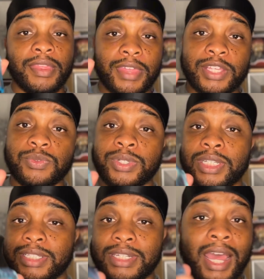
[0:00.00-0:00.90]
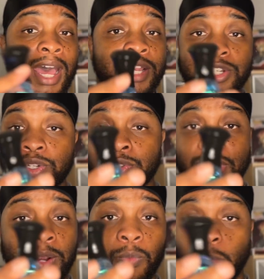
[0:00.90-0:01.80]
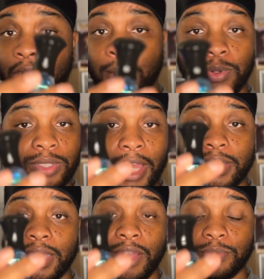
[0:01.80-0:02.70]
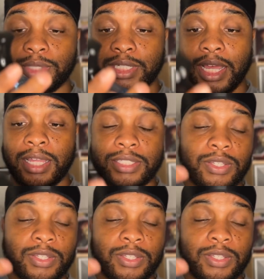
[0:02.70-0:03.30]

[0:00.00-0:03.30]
this one does not do that wobble like the other one does.